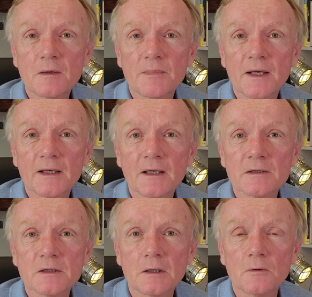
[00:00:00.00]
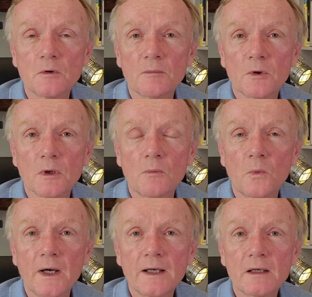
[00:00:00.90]
bad against the local Moroccan
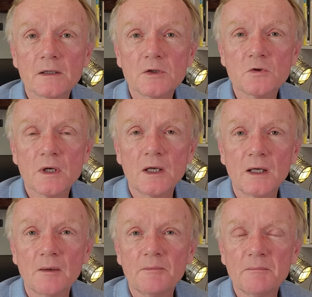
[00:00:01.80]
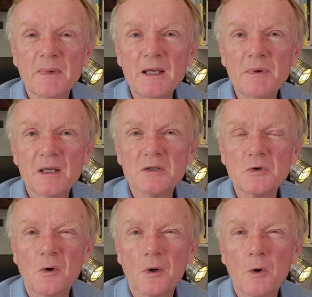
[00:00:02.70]
wine industry, but maybe it's
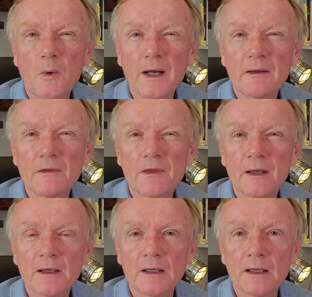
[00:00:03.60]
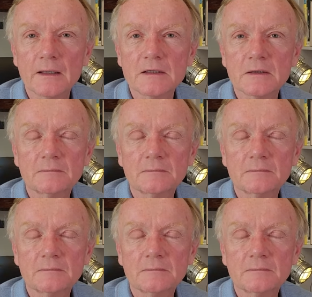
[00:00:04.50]
not quite there yet.